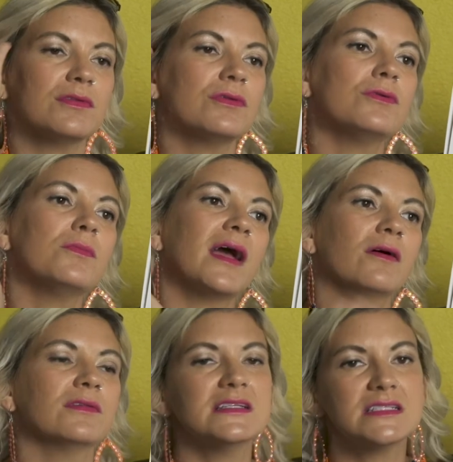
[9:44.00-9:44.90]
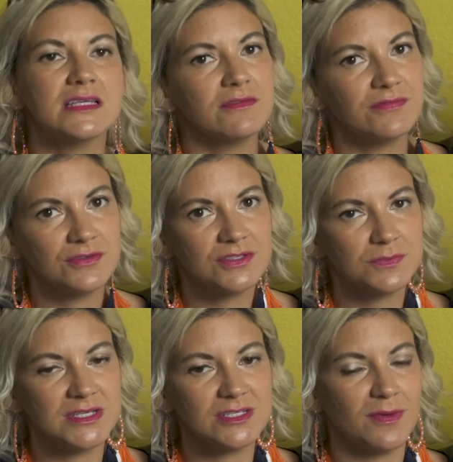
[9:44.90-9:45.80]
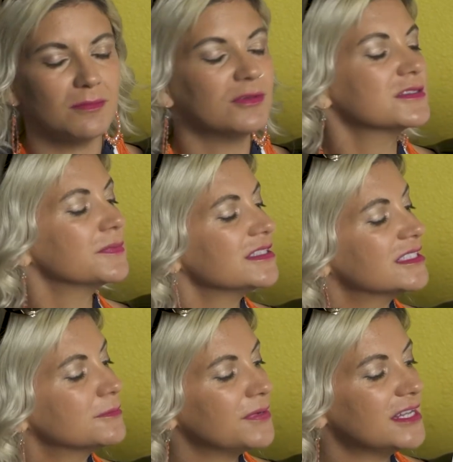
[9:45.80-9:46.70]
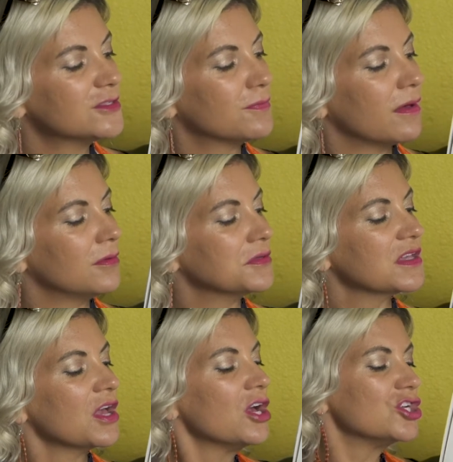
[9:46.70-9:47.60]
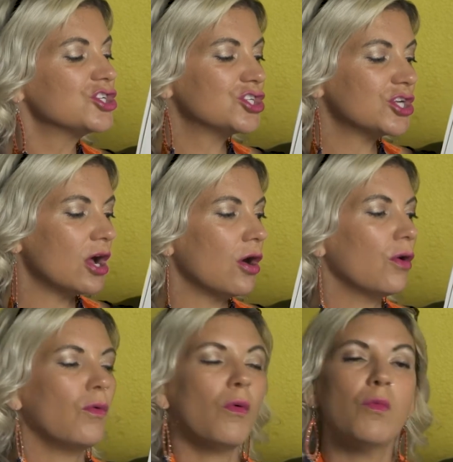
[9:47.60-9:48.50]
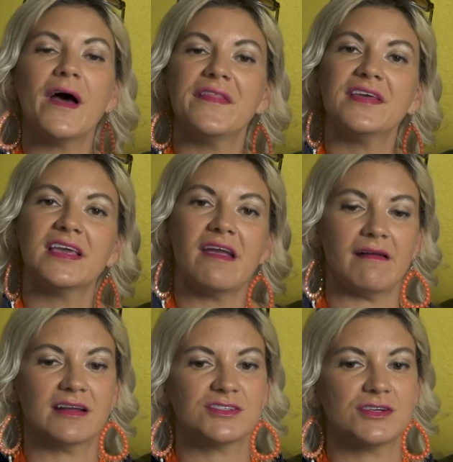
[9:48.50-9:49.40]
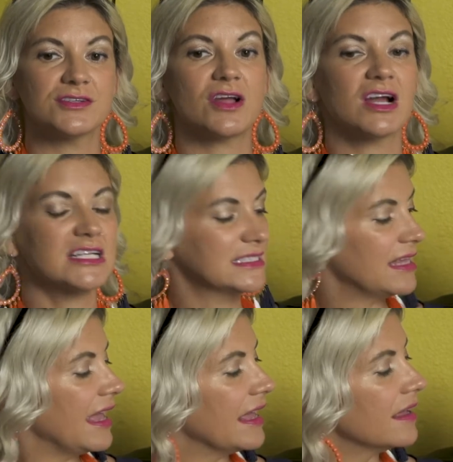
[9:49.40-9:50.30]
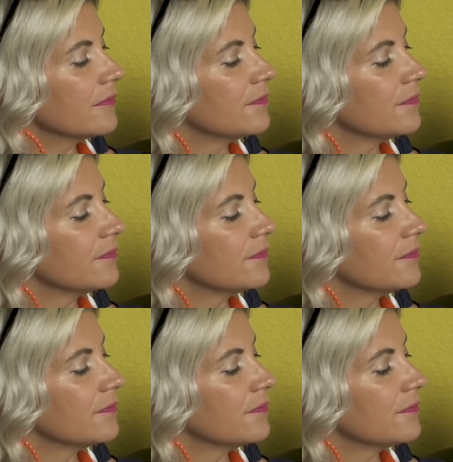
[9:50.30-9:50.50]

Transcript: you might only see a few speech bubbles. But speech bubbles show what the characters are saying.